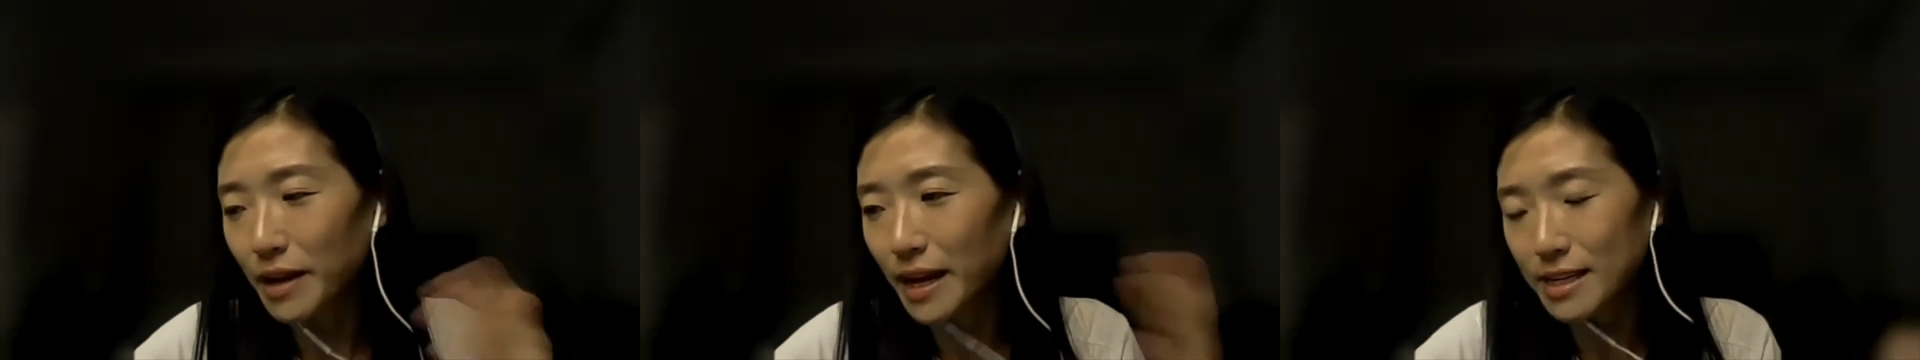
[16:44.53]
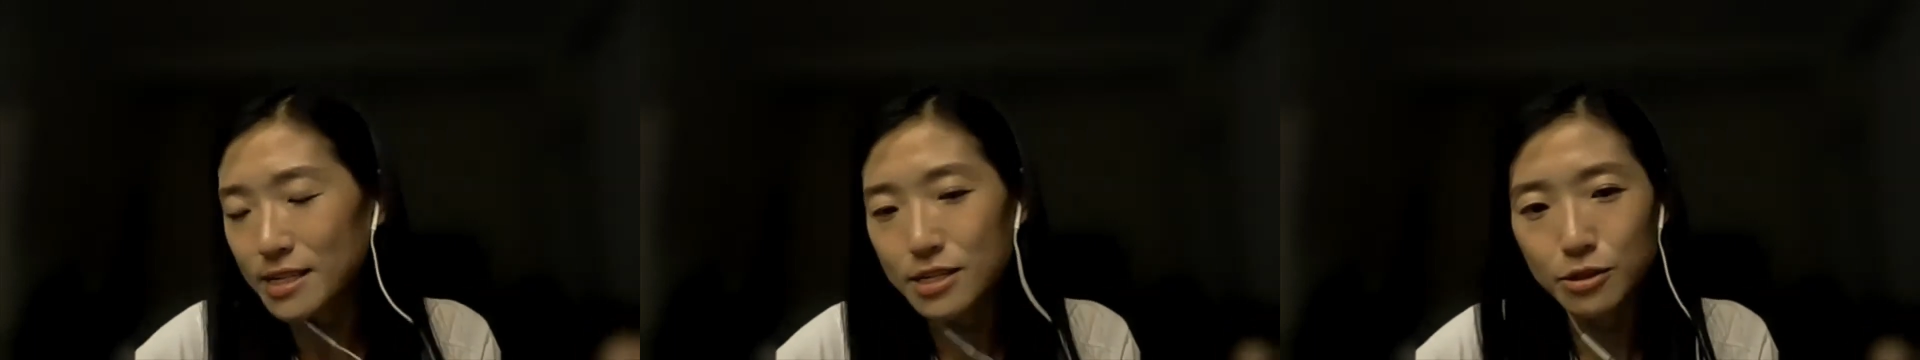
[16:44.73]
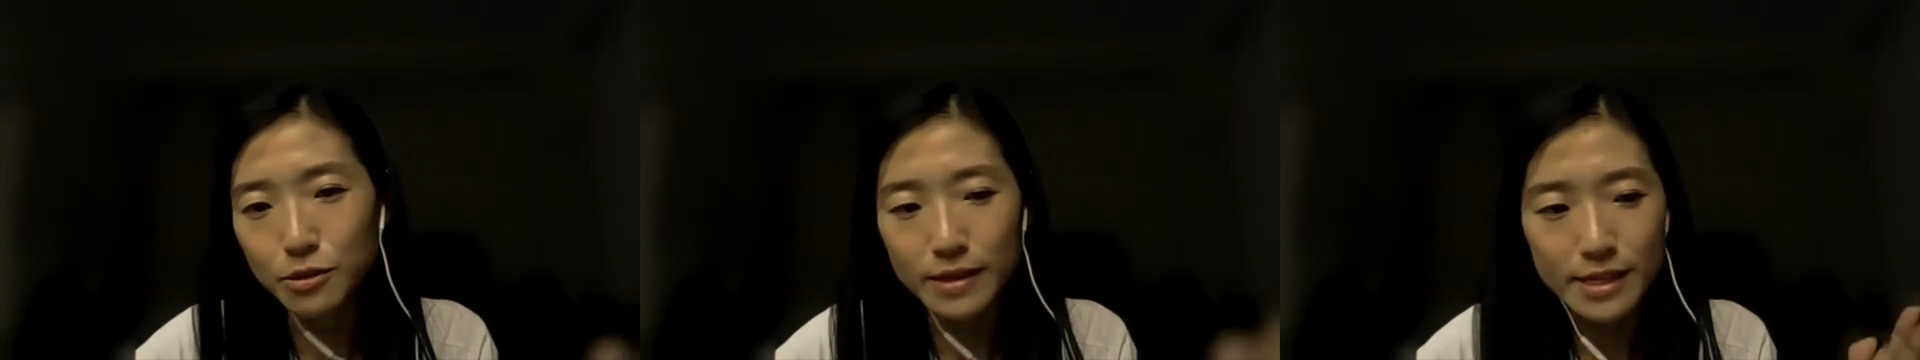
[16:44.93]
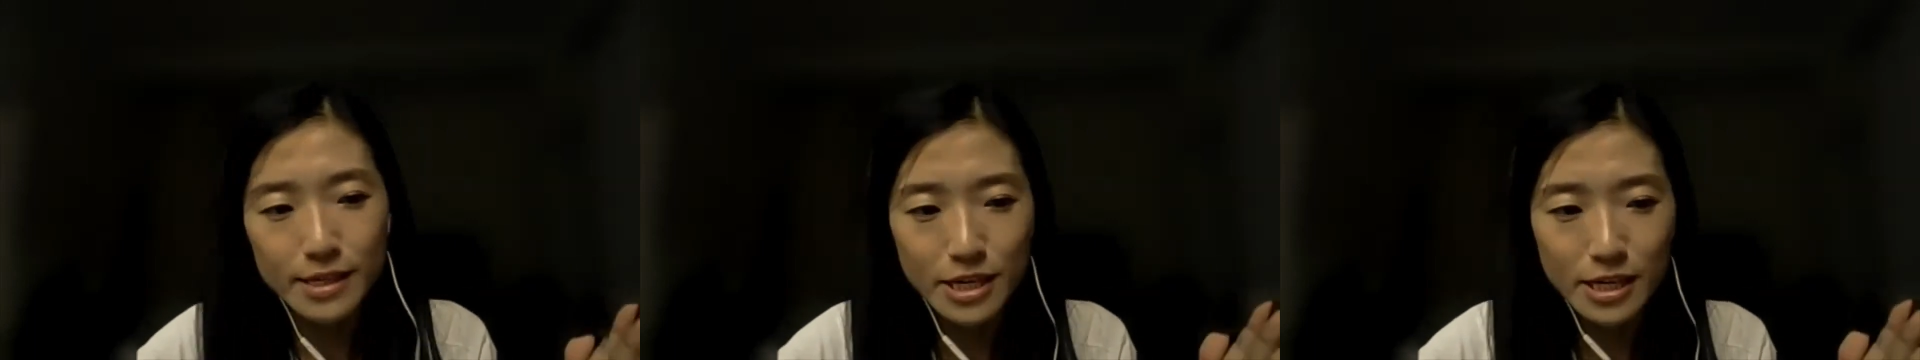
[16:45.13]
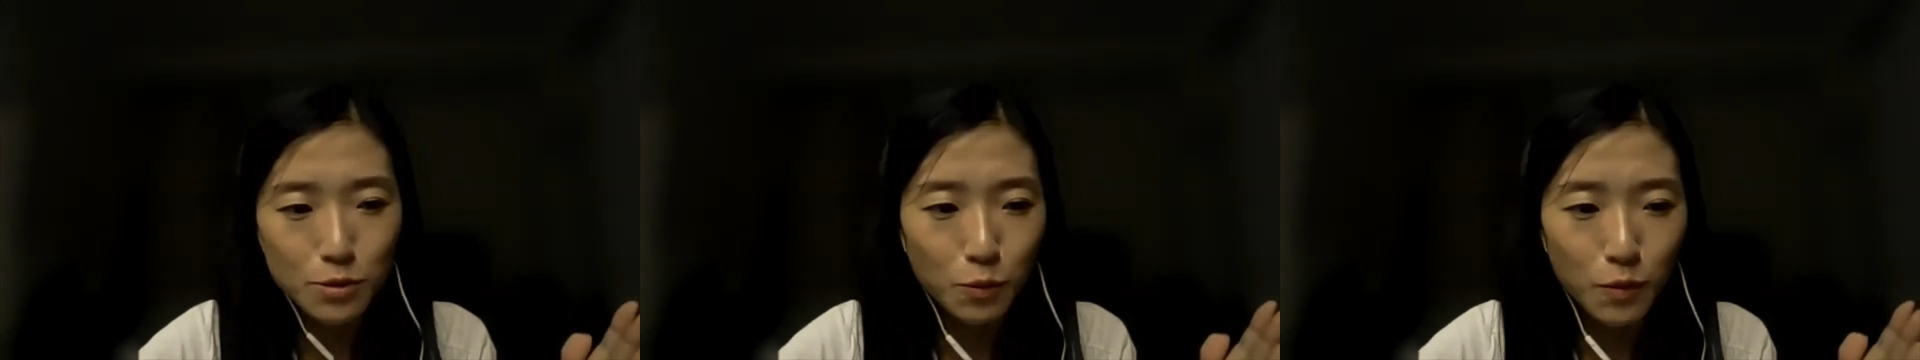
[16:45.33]
Blackstone
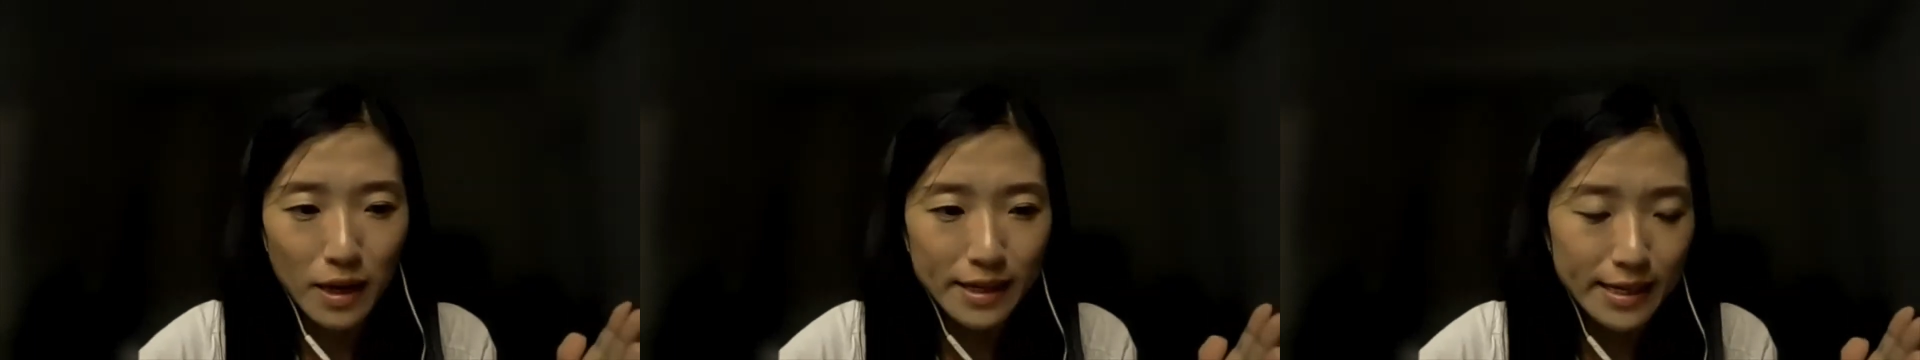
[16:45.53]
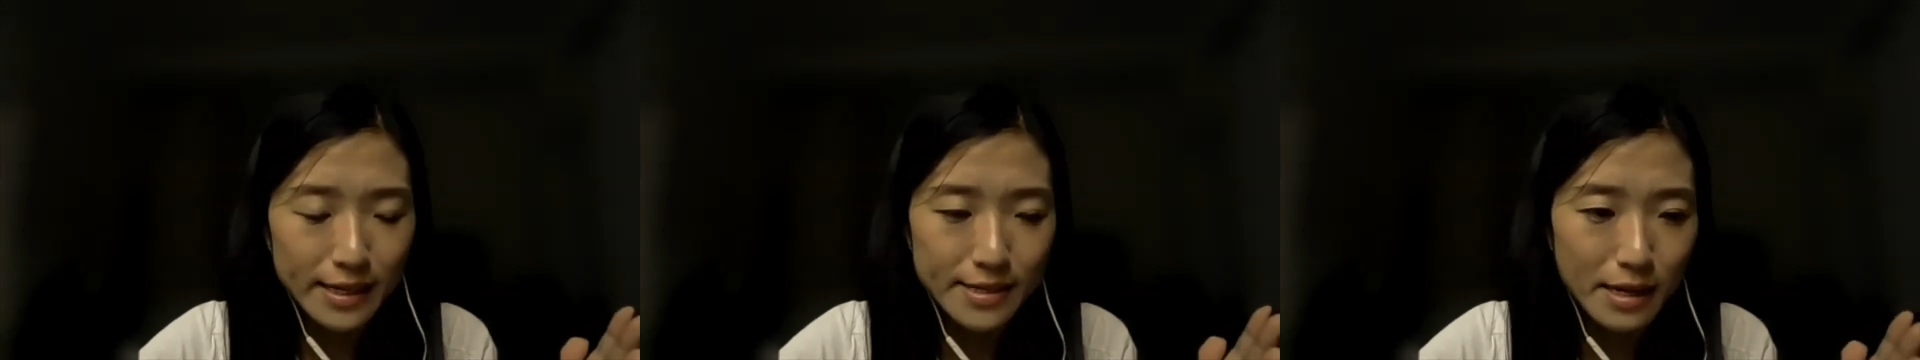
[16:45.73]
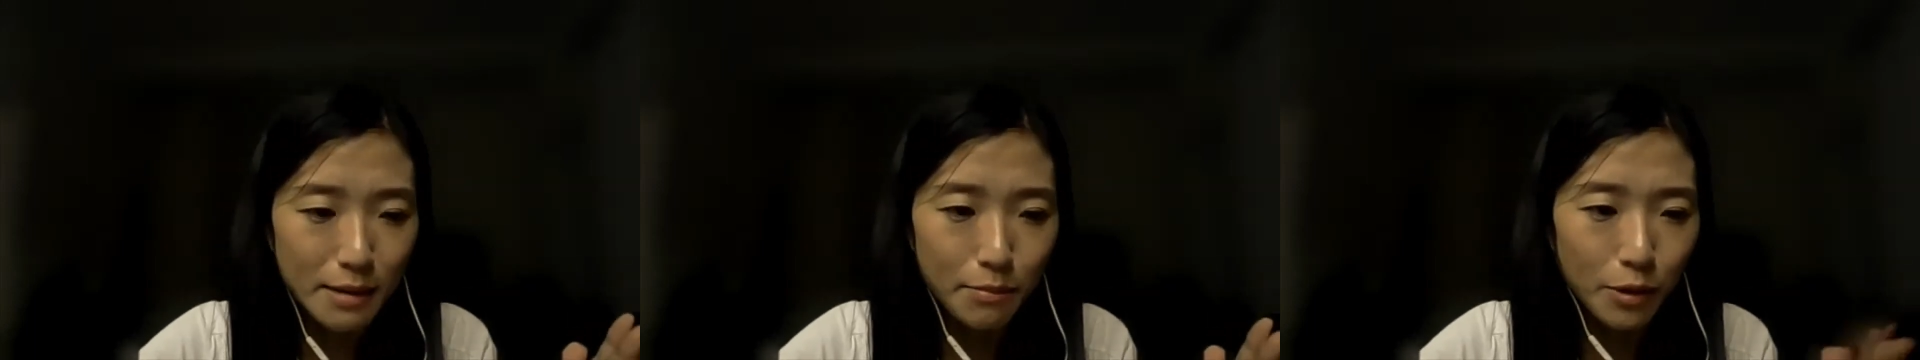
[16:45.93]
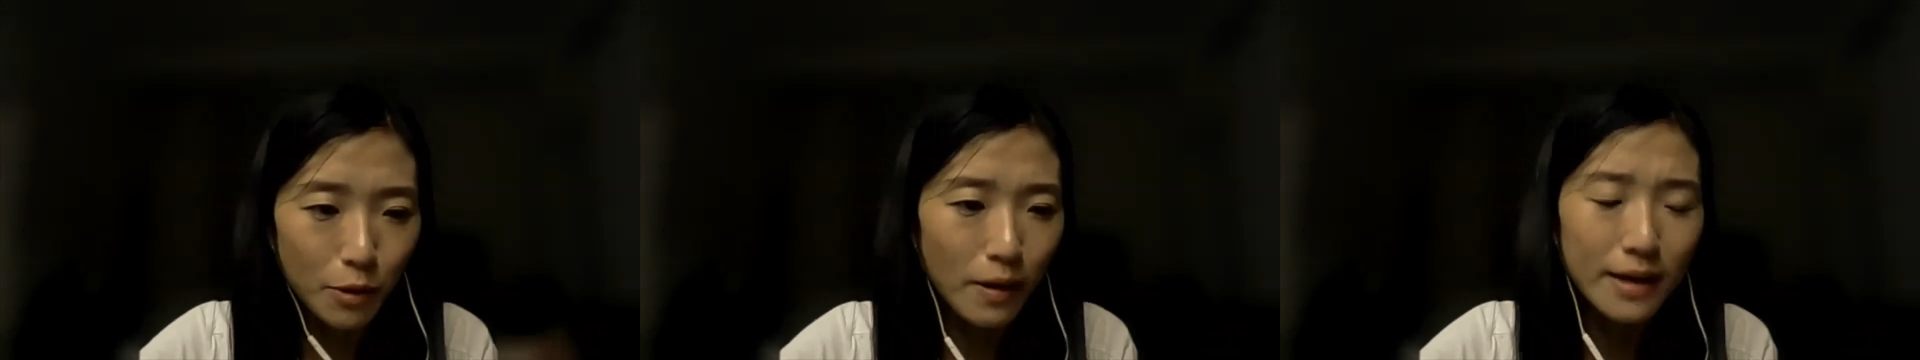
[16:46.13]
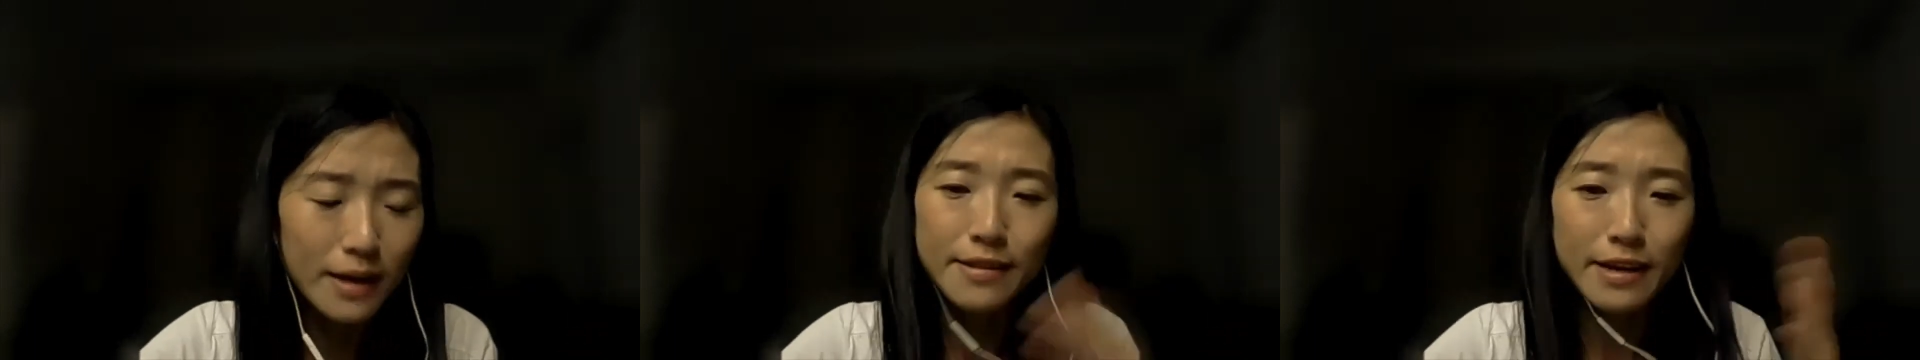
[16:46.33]
is just one example.